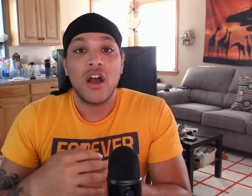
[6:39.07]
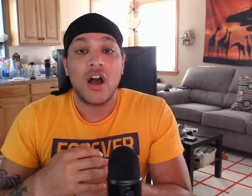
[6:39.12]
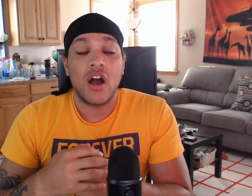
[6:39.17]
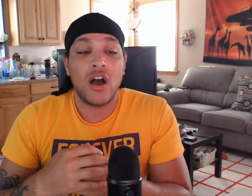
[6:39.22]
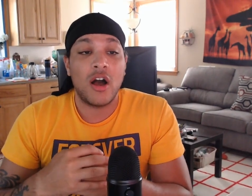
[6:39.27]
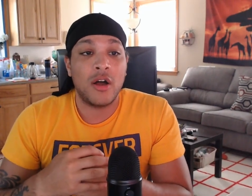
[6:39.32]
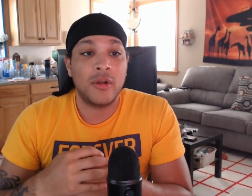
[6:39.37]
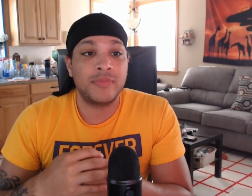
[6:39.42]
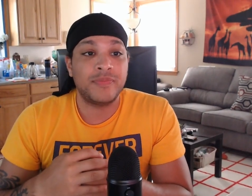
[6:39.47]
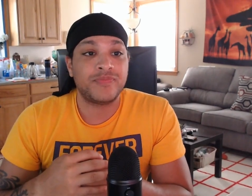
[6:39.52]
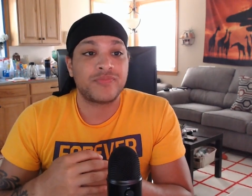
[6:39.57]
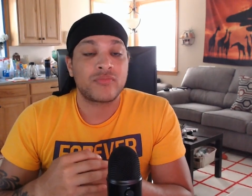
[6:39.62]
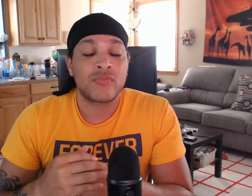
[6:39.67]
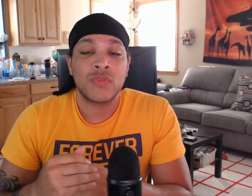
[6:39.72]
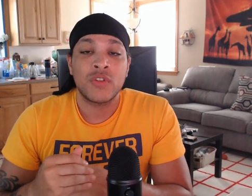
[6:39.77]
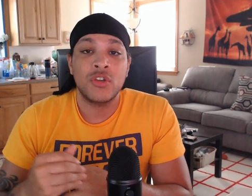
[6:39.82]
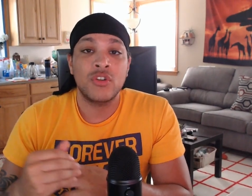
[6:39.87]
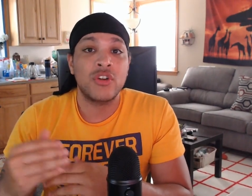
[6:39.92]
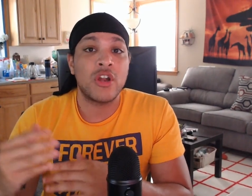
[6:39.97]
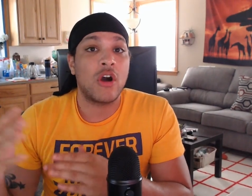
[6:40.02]

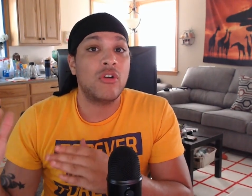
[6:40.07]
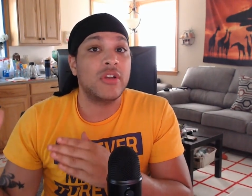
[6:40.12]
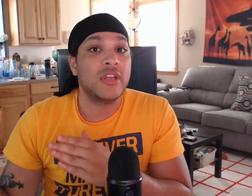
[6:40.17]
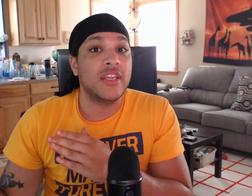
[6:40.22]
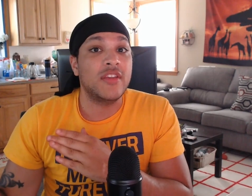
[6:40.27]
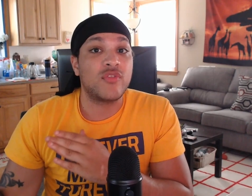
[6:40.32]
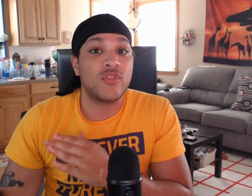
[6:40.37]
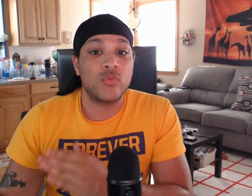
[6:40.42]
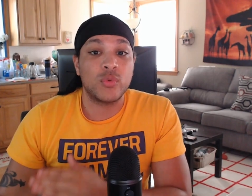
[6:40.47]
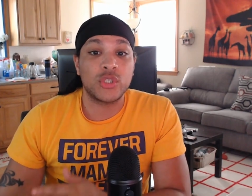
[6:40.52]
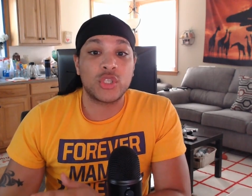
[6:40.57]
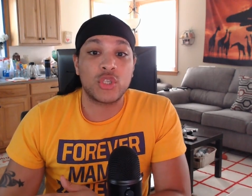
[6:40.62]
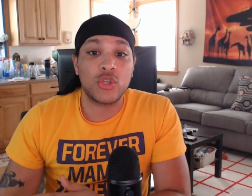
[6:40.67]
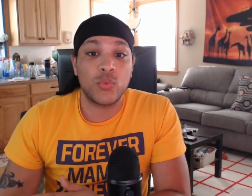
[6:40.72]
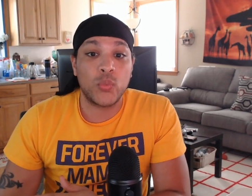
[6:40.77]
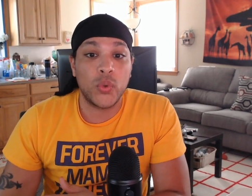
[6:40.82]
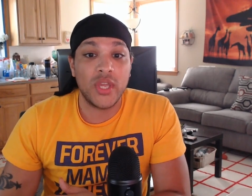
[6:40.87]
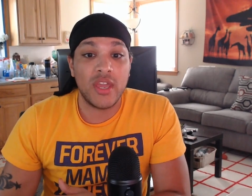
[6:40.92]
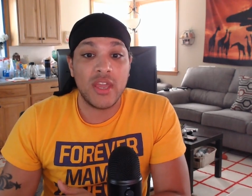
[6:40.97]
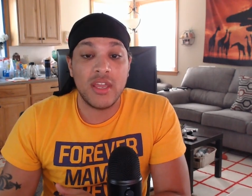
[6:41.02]
Even with
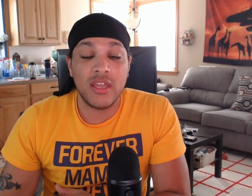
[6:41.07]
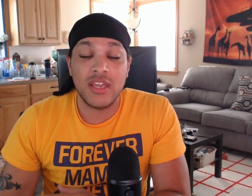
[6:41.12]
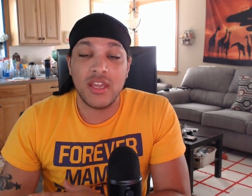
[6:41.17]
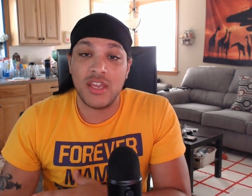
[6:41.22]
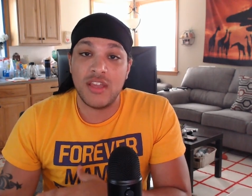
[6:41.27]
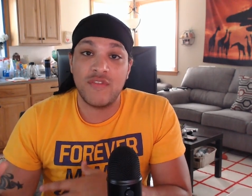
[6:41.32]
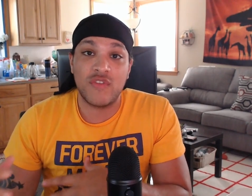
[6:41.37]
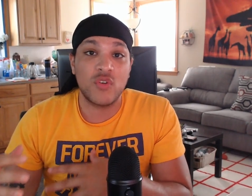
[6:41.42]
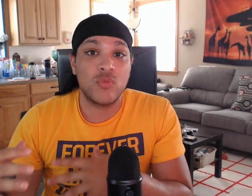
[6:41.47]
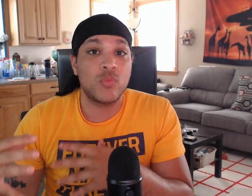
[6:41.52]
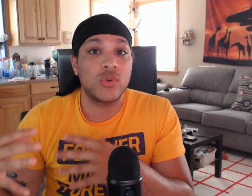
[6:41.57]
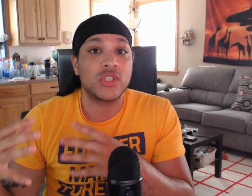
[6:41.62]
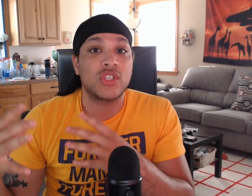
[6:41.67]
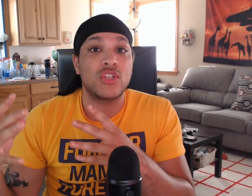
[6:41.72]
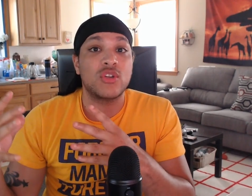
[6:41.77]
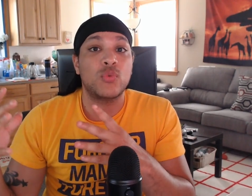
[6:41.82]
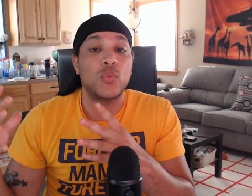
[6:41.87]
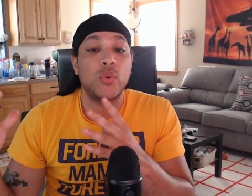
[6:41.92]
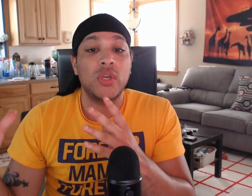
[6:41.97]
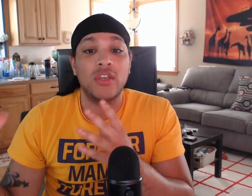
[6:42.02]
the Wii, even
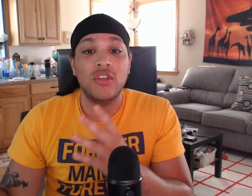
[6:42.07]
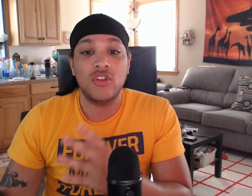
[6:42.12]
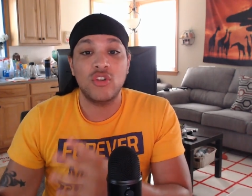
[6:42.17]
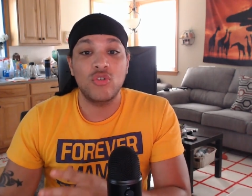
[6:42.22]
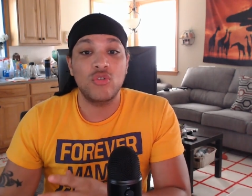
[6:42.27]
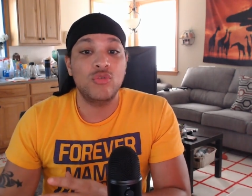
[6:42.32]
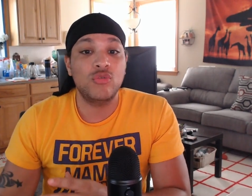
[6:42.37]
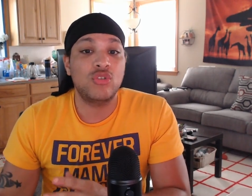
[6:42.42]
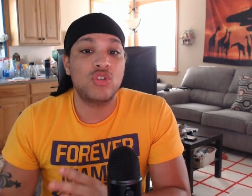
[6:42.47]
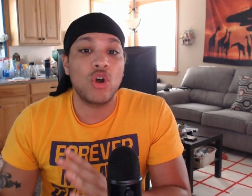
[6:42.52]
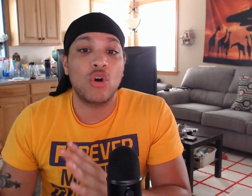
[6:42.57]
with the Wii U,